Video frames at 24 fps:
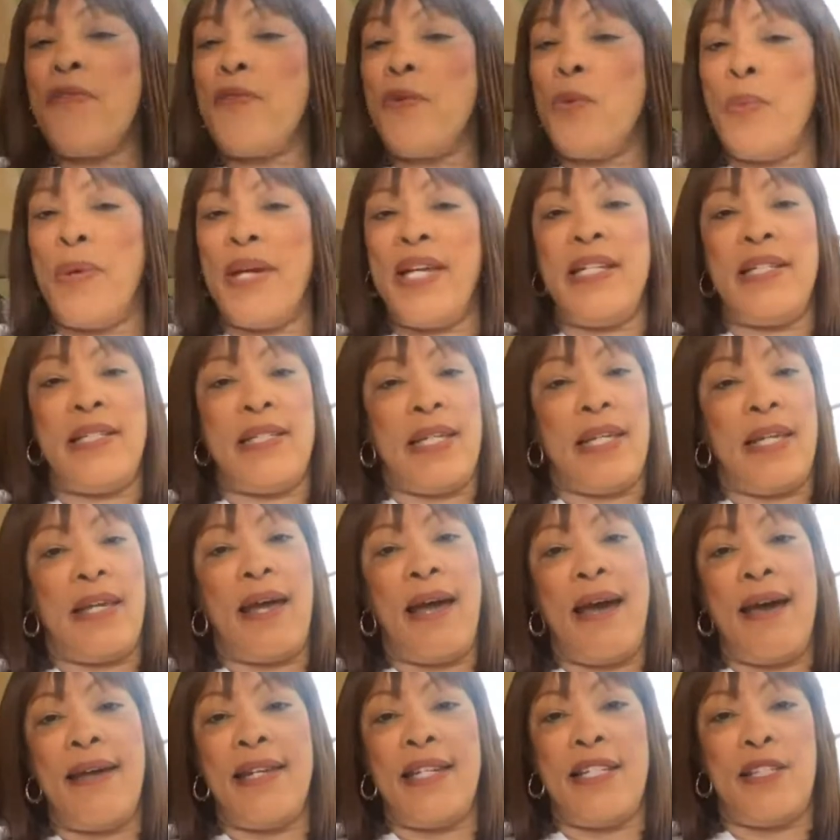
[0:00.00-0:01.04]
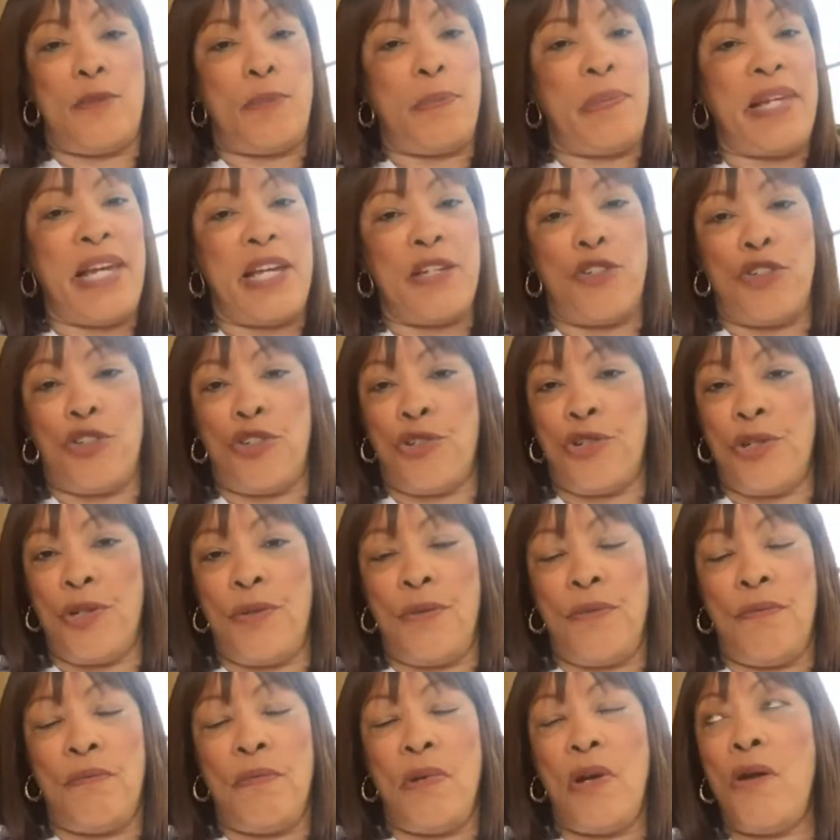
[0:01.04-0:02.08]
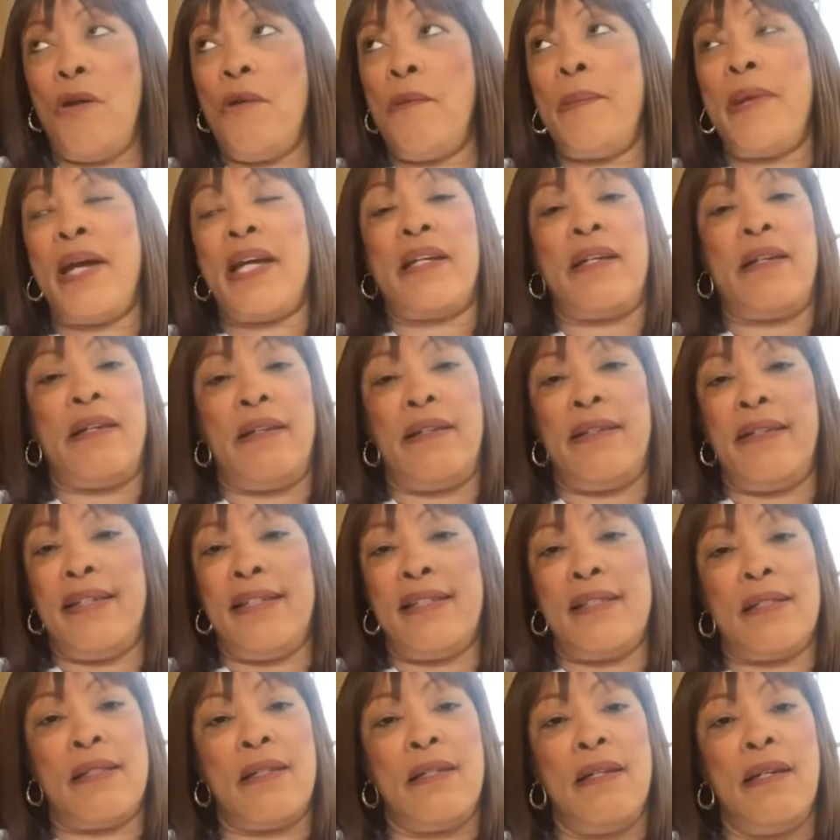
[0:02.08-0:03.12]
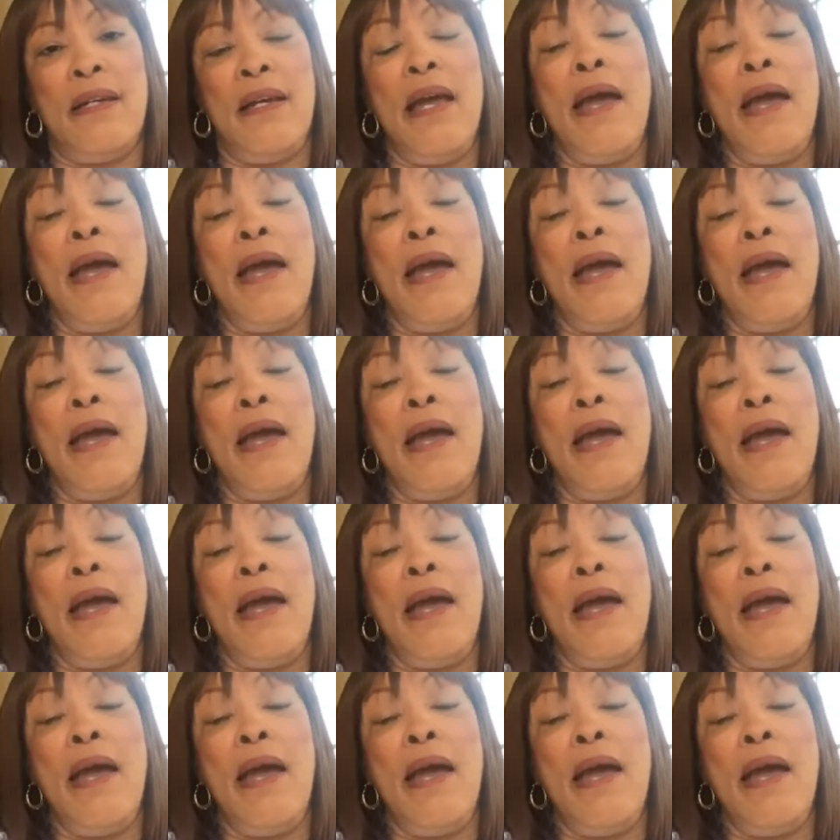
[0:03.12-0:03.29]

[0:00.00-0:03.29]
the ways that God has blessed you. Oh my goodness.